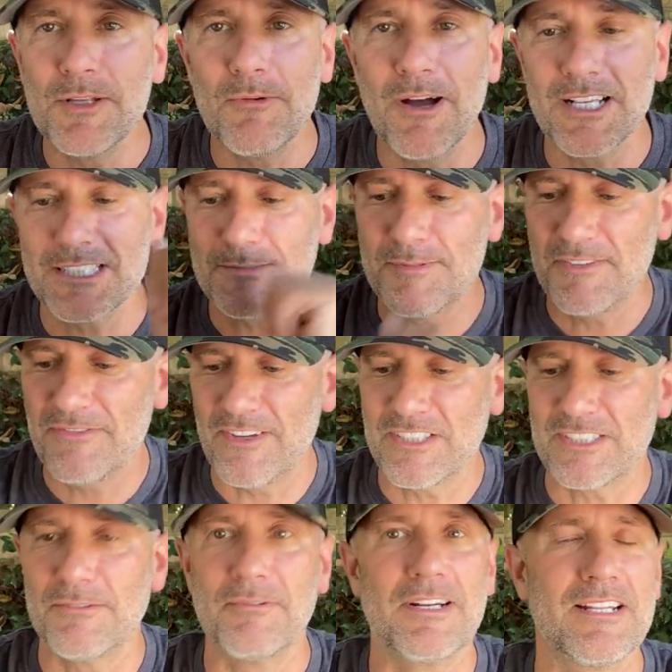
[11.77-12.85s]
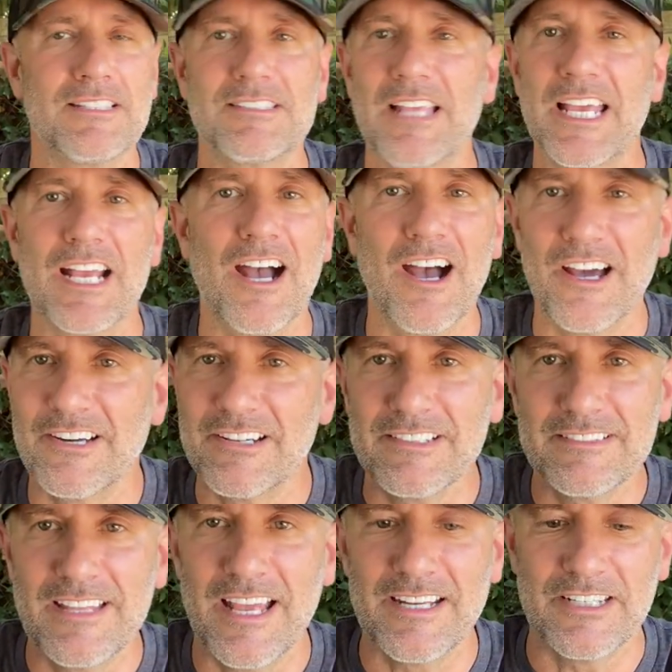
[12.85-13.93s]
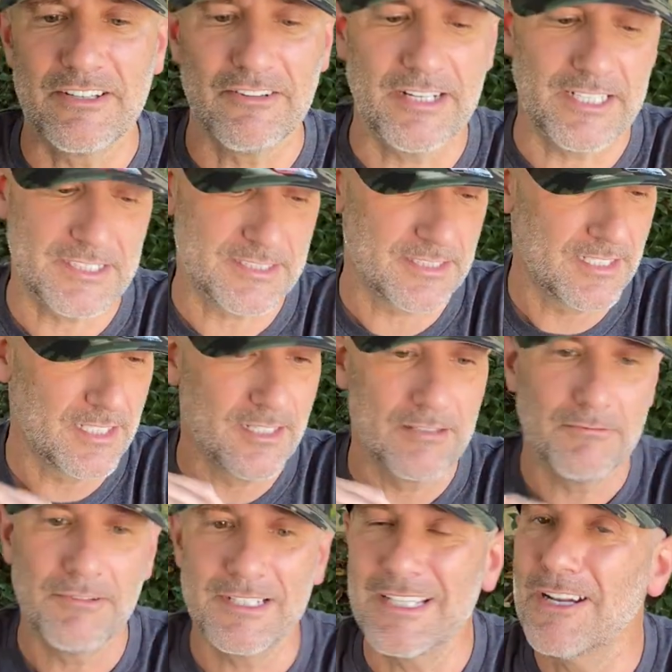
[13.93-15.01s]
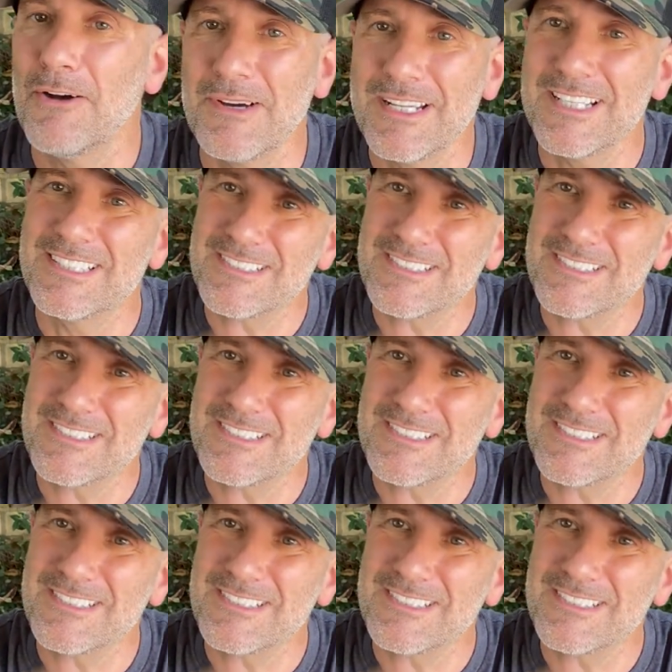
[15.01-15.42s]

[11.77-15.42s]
wants to be fishing when it's like 110 degrees. But you know what?